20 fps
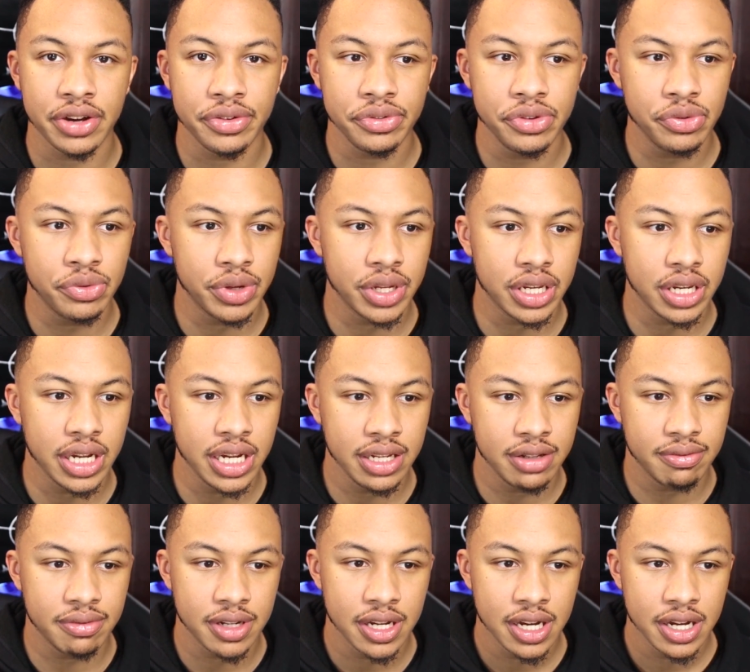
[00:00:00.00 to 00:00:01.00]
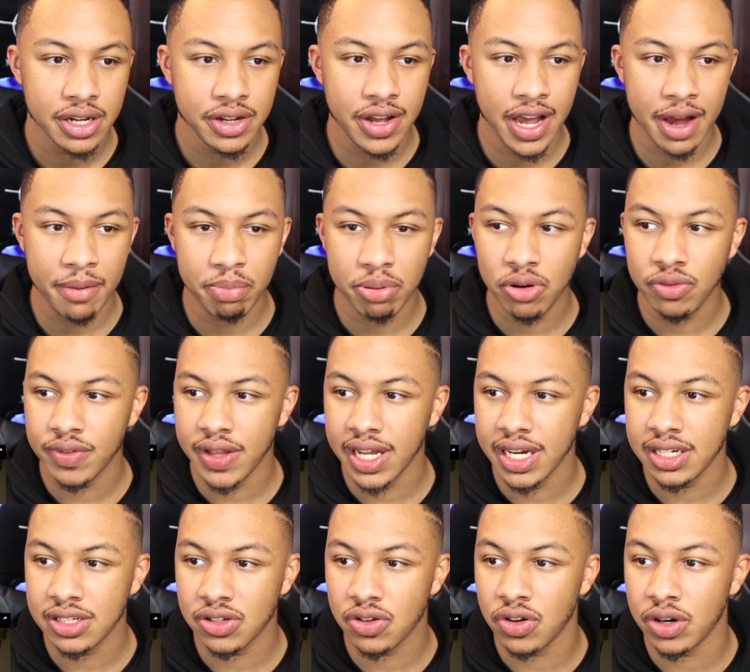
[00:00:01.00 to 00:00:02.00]
You have proof that
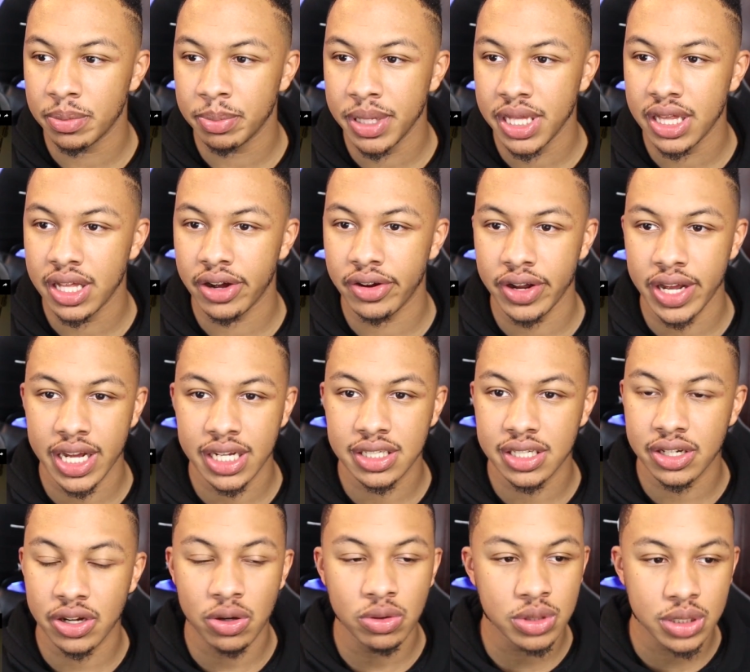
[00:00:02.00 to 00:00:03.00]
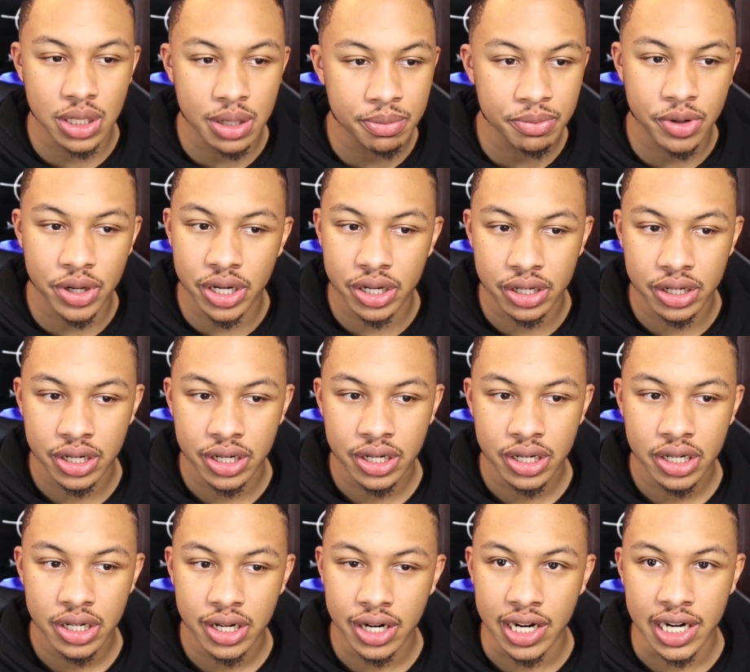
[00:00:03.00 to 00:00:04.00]
he's going to be there. He has to go somewhere.
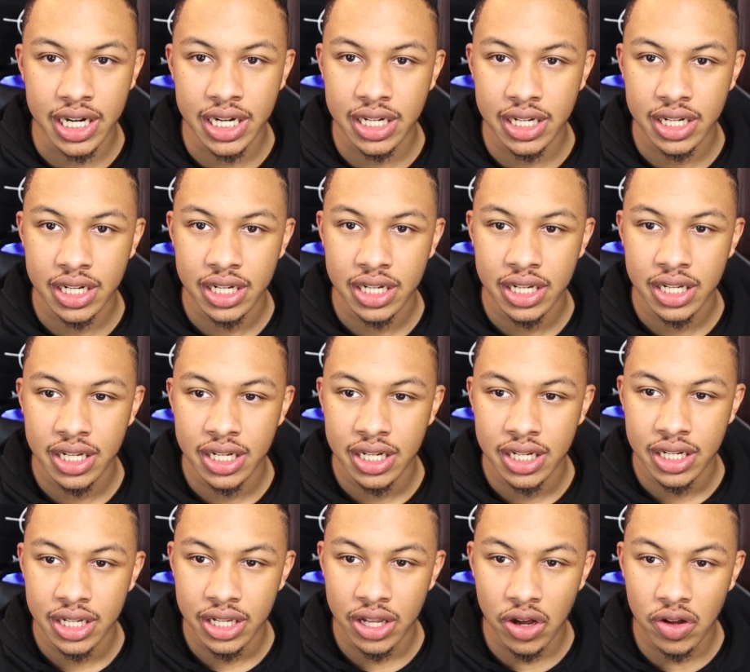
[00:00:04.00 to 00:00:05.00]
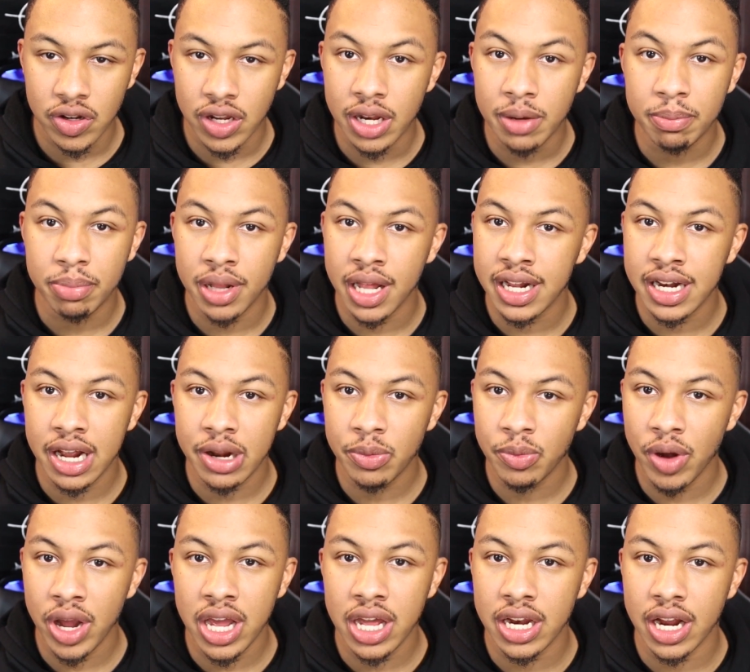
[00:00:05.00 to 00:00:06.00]
All right. Y'all didn't plan that
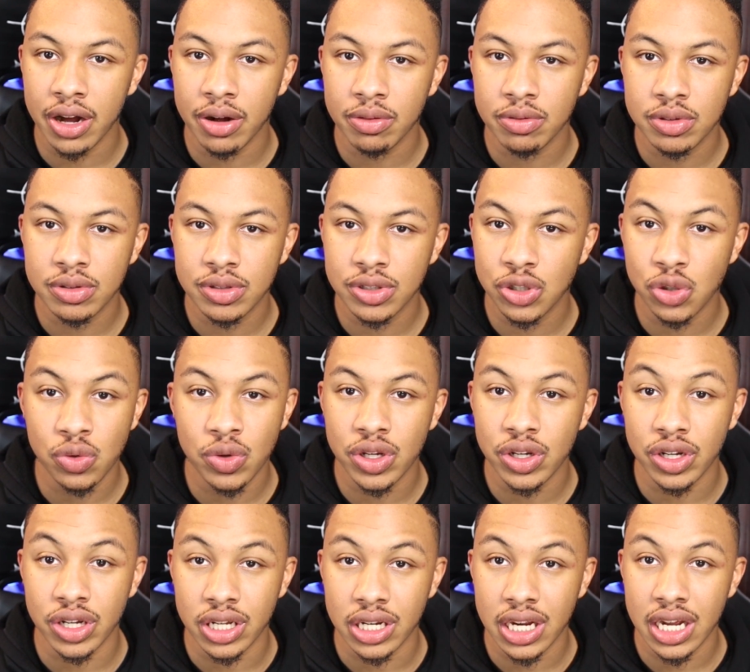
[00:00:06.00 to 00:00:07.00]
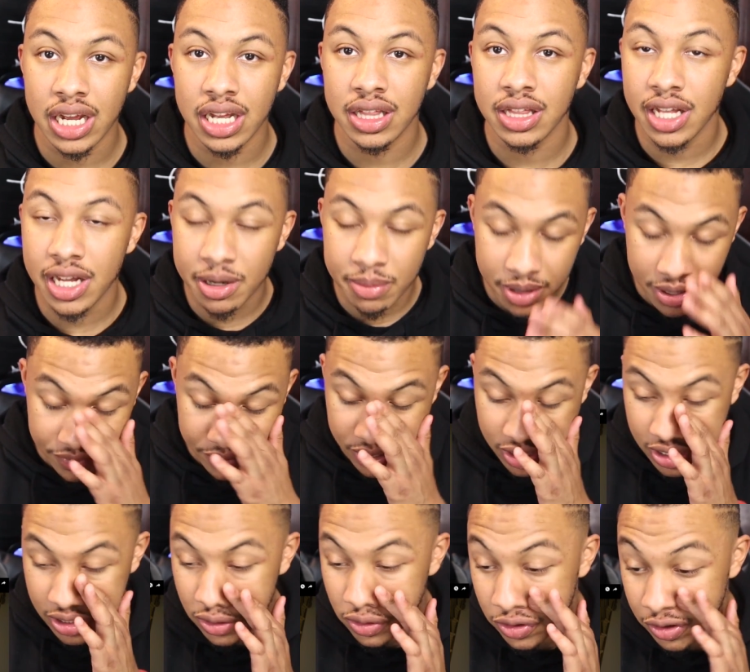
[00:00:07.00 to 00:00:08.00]
raid out too good. And let him have a
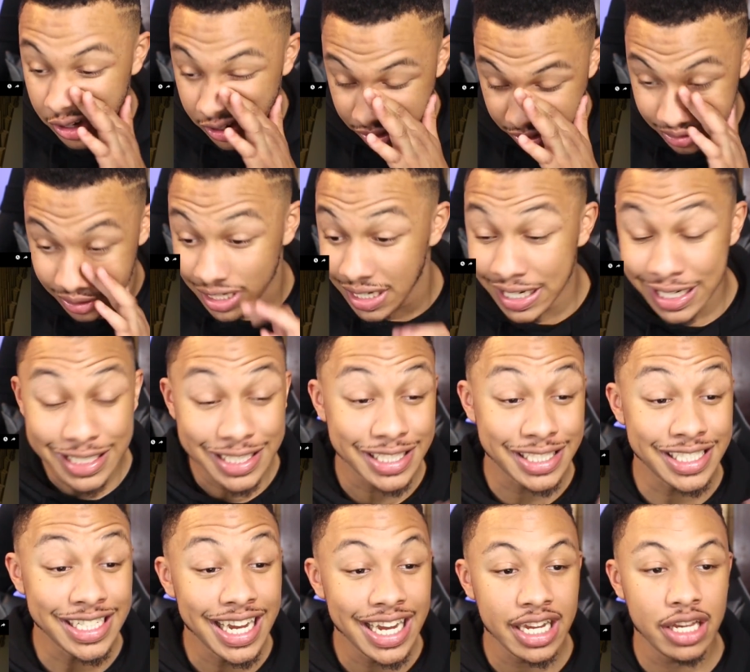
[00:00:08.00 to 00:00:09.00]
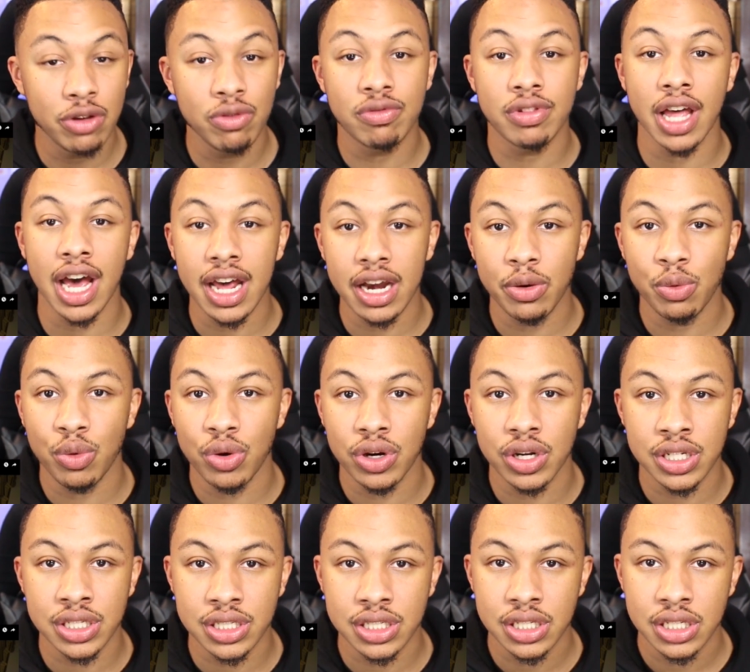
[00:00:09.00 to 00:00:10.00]
good lawyer. Psych, you thought it
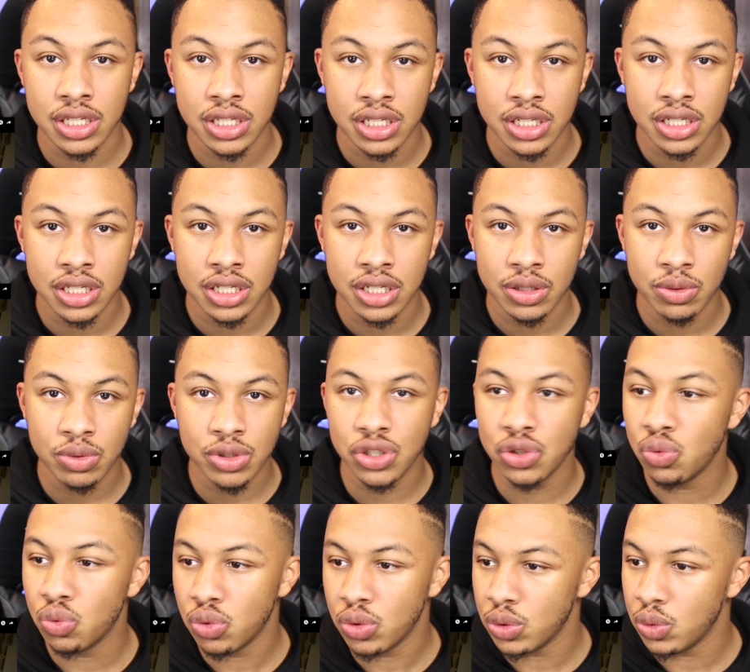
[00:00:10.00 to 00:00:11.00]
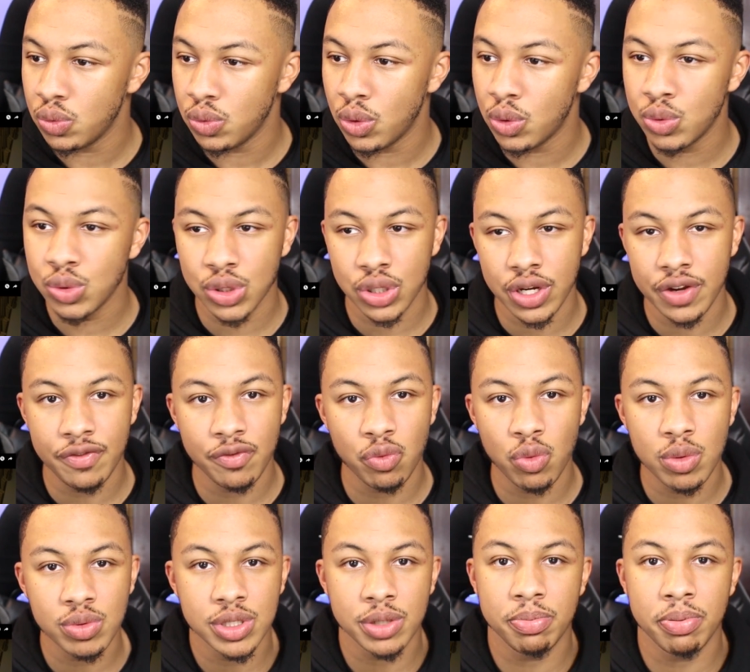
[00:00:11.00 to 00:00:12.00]
was. What
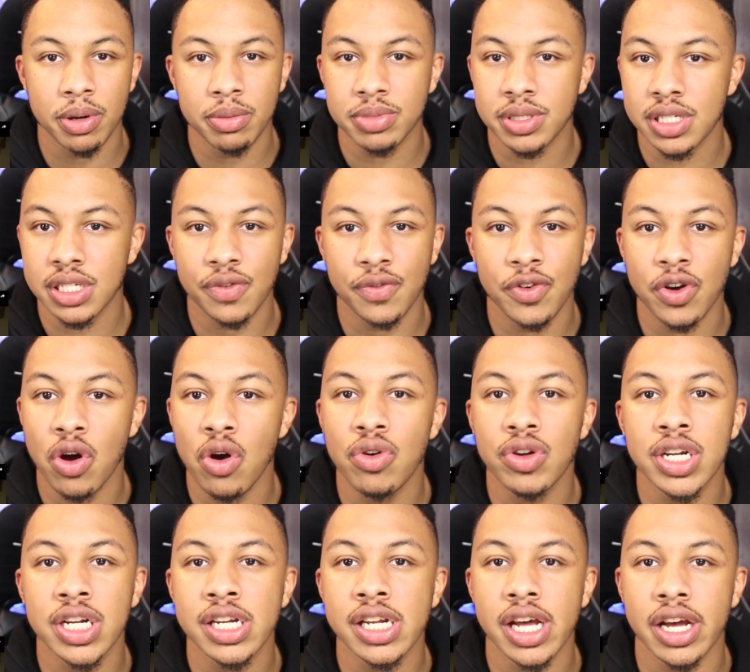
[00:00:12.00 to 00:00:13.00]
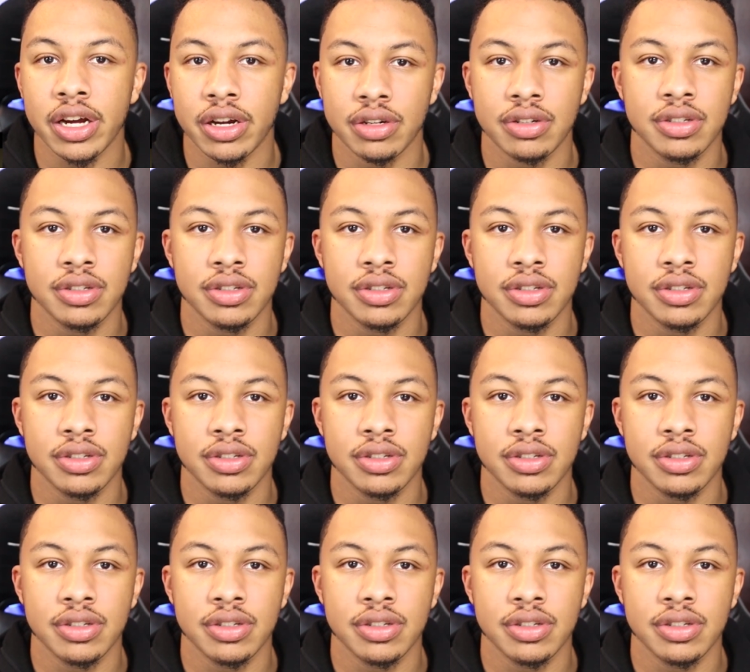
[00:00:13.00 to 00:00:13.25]
was your premises for going in there?